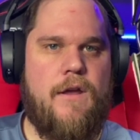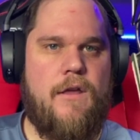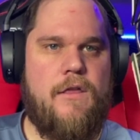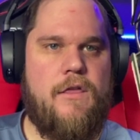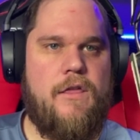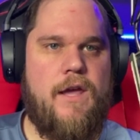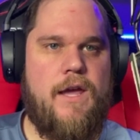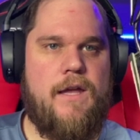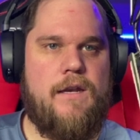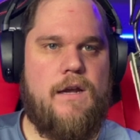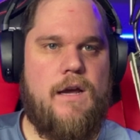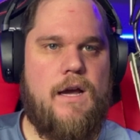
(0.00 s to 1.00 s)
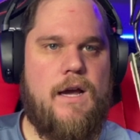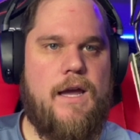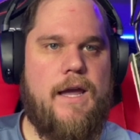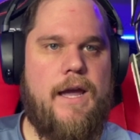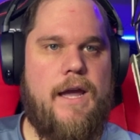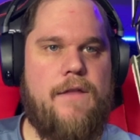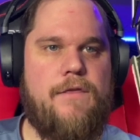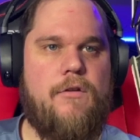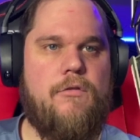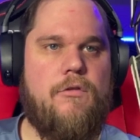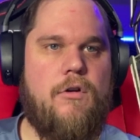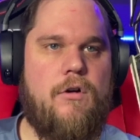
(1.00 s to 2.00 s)
that I had the
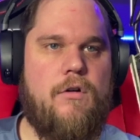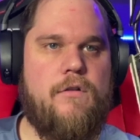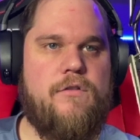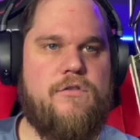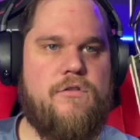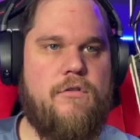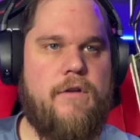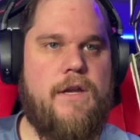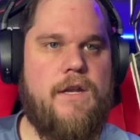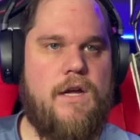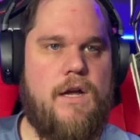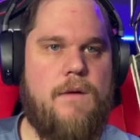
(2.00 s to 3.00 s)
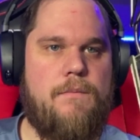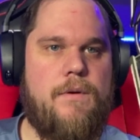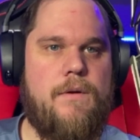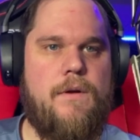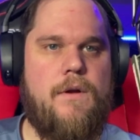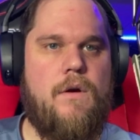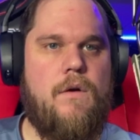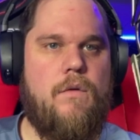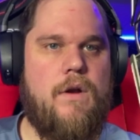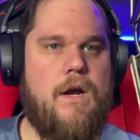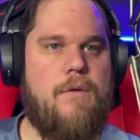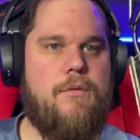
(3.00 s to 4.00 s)
wrong screen up
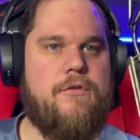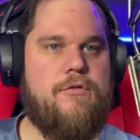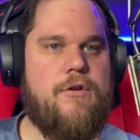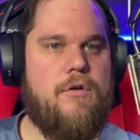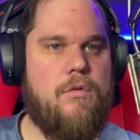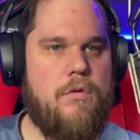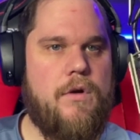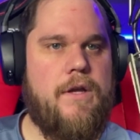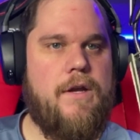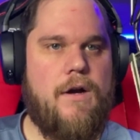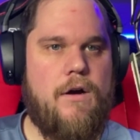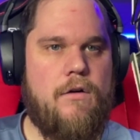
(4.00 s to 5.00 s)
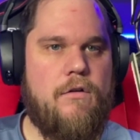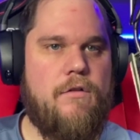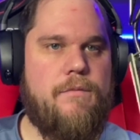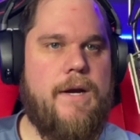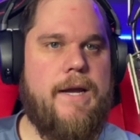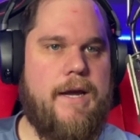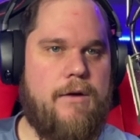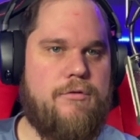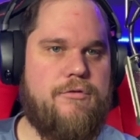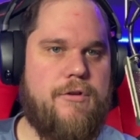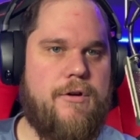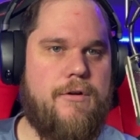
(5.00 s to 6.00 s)
when I was recording all of my
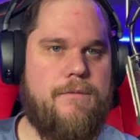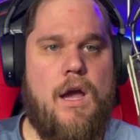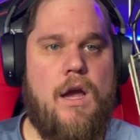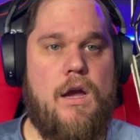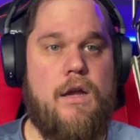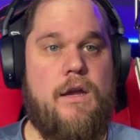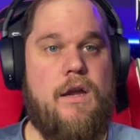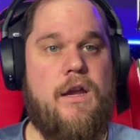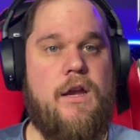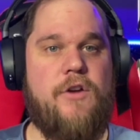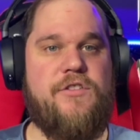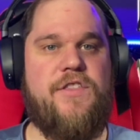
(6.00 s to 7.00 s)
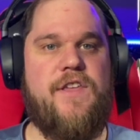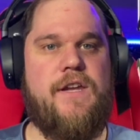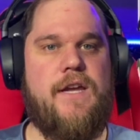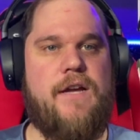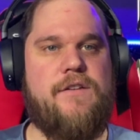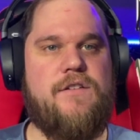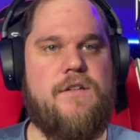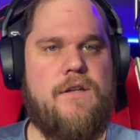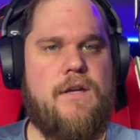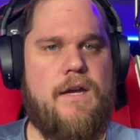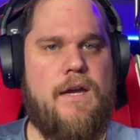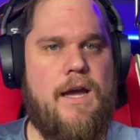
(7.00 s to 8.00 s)
outro. Here's the thing, guys.
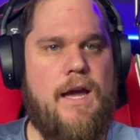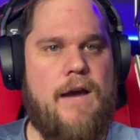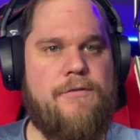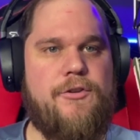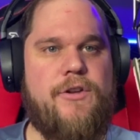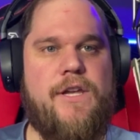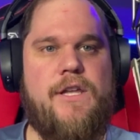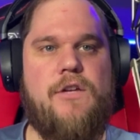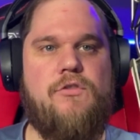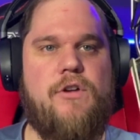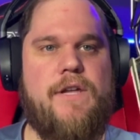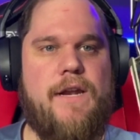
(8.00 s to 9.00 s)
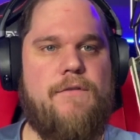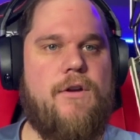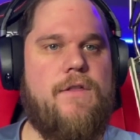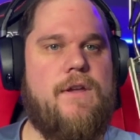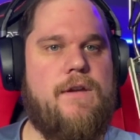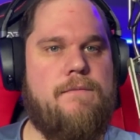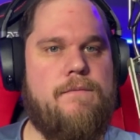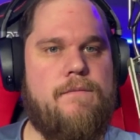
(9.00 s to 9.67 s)
After taking a look at everything,